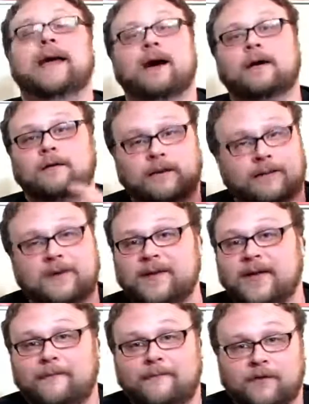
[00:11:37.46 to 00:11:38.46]
Now, I'm going
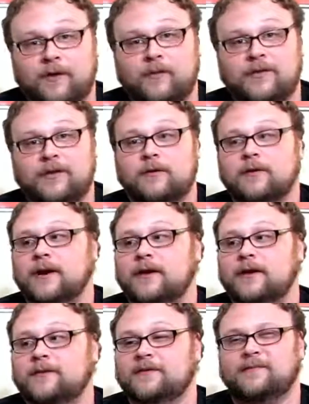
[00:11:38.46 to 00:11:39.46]
to be upfront with you, and
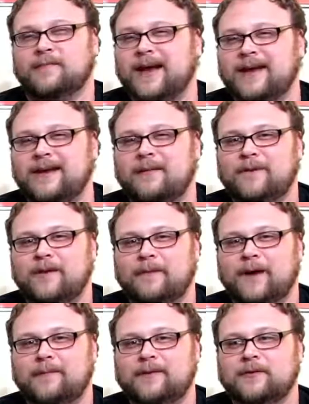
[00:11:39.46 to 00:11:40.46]
I know this might not be a
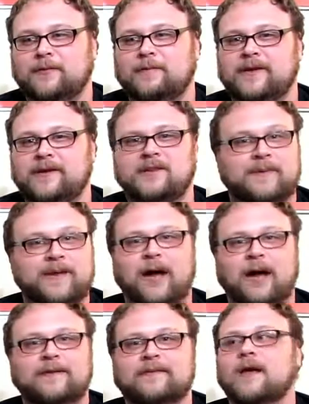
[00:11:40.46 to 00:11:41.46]
popular opinion. To be
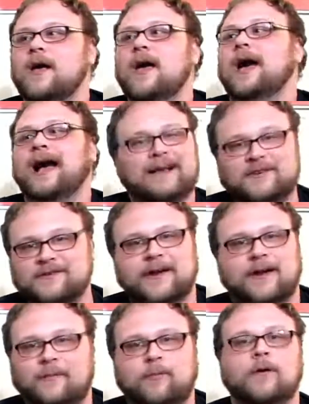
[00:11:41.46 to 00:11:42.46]
honest, I
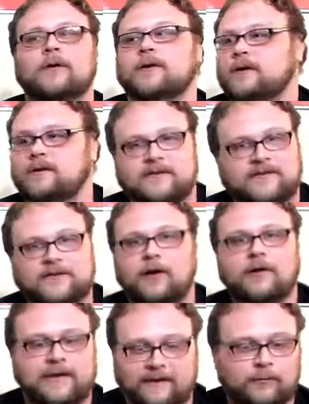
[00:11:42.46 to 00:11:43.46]
just got off work,
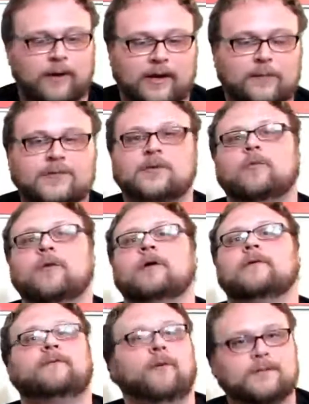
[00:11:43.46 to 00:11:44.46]
saw these while I was at
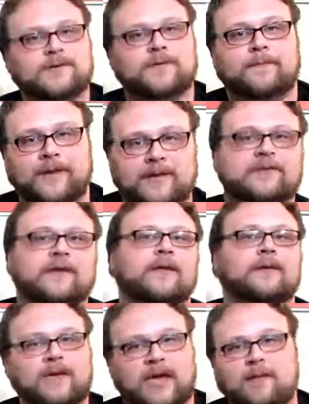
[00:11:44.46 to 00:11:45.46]
work, formed some opinions
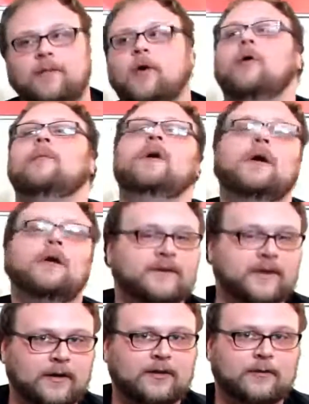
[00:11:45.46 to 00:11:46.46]
on them, came home,
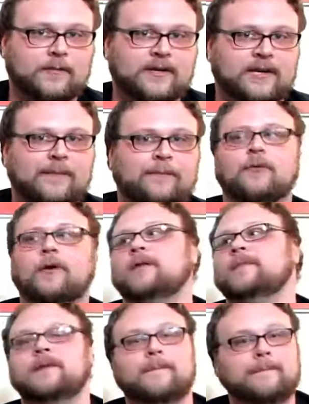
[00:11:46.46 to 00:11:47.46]
dug a little bit deeper
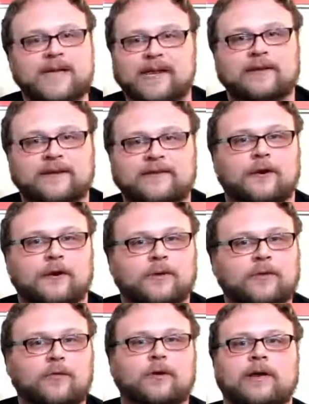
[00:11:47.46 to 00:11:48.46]
on them, and immediately
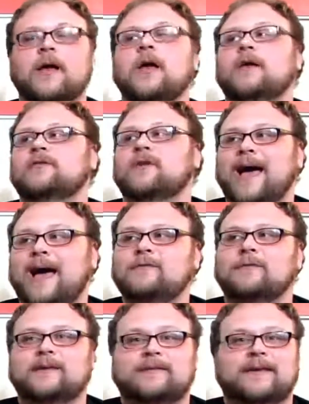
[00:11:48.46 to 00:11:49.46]
started recording. So I
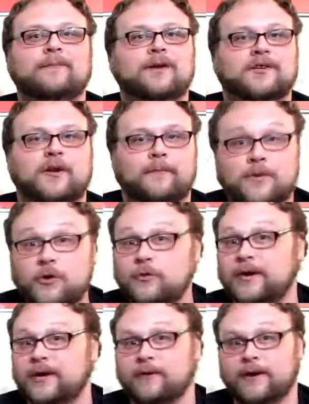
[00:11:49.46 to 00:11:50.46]
haven't really seen much
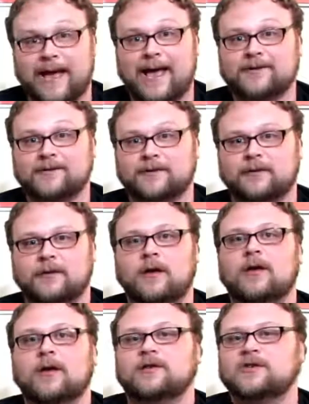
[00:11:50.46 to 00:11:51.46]
community reaction
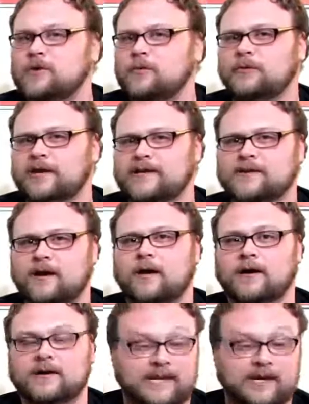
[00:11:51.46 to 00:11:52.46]
to these
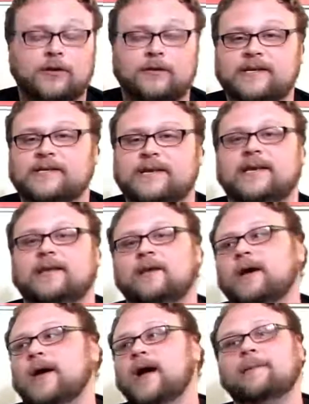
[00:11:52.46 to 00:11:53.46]
cards, including
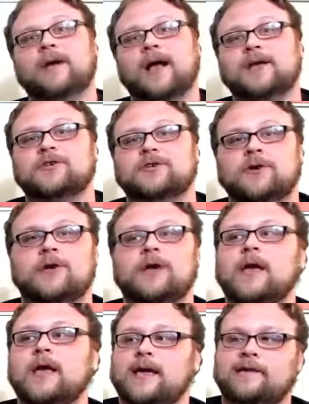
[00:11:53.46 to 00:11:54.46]
Saheeli Rye. I'm not
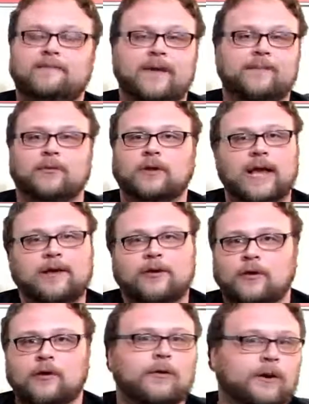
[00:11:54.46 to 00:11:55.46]
sure if people like
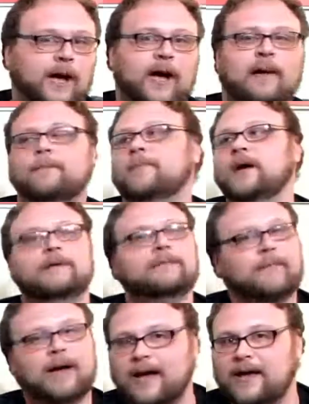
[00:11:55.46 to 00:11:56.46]
her or not,
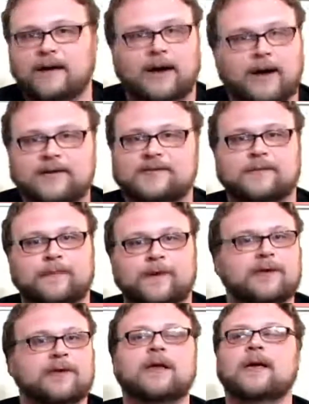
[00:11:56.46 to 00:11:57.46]
but my honest
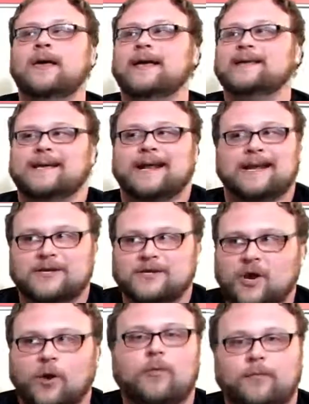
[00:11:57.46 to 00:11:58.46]
opinion is that I
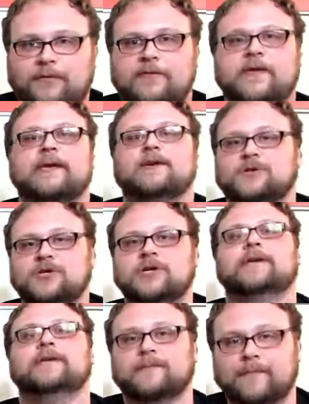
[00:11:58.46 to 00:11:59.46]
don't think
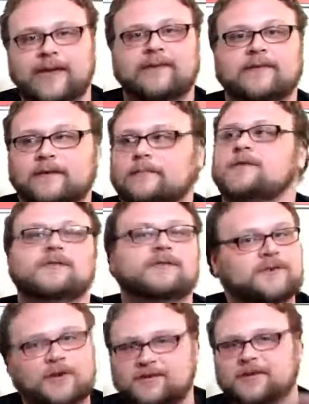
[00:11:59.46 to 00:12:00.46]
she's amazing.
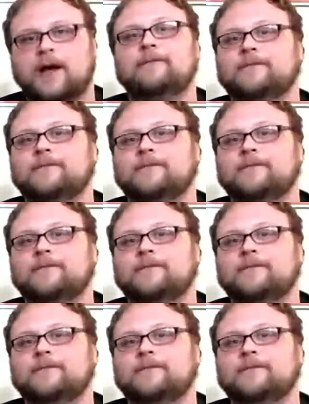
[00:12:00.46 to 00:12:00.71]
Just